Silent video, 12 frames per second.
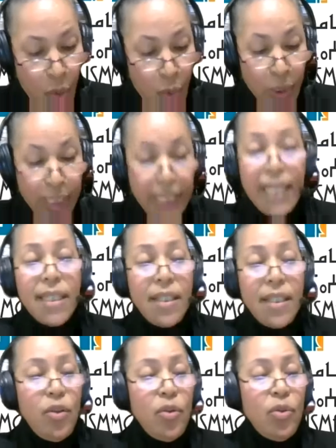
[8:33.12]
With this
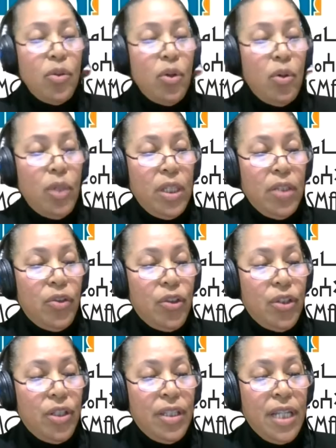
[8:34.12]
new
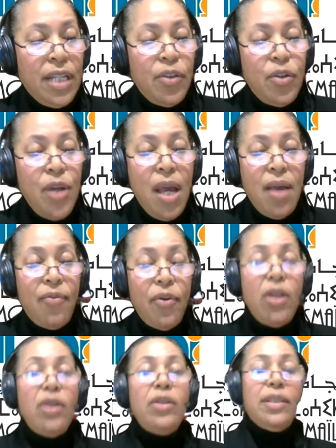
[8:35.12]
knowledge that you have
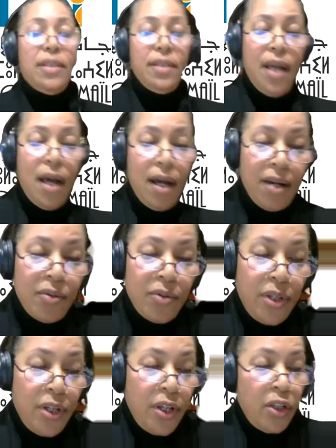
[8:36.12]
learned now,
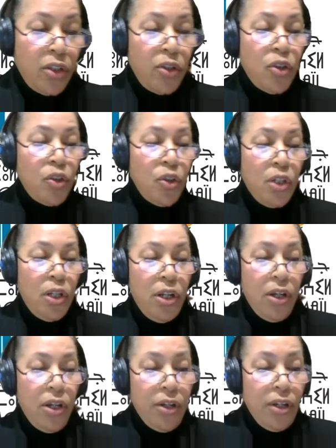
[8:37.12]
you should
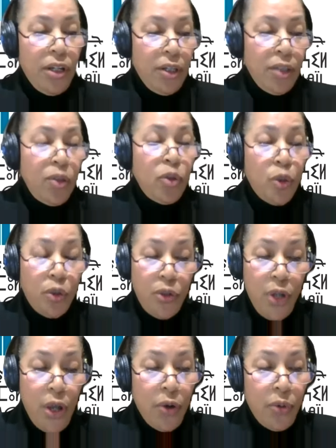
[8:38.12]

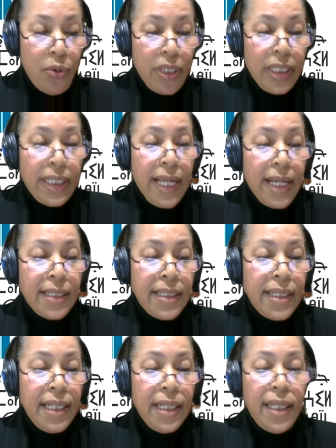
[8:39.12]
know that
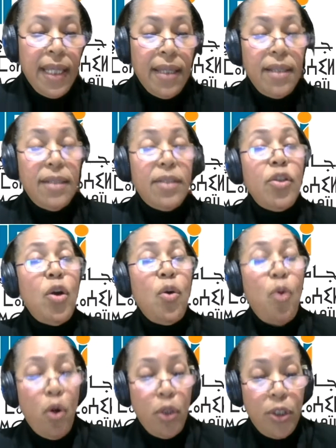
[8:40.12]
there is
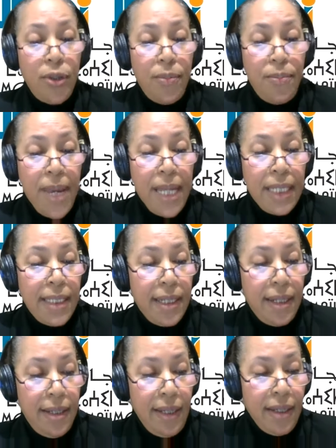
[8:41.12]
no
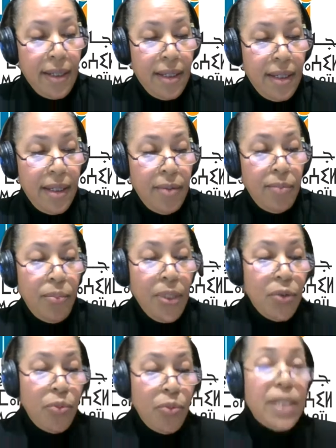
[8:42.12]
automatic link
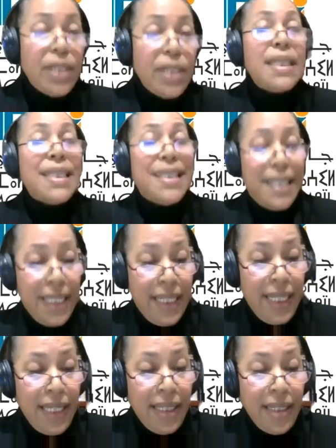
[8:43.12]
between
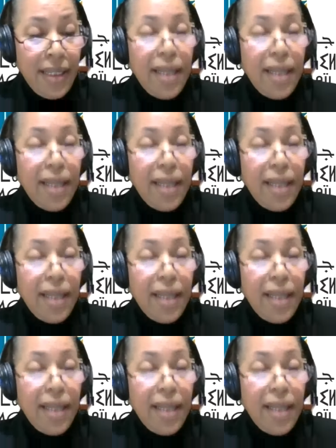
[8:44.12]
seeing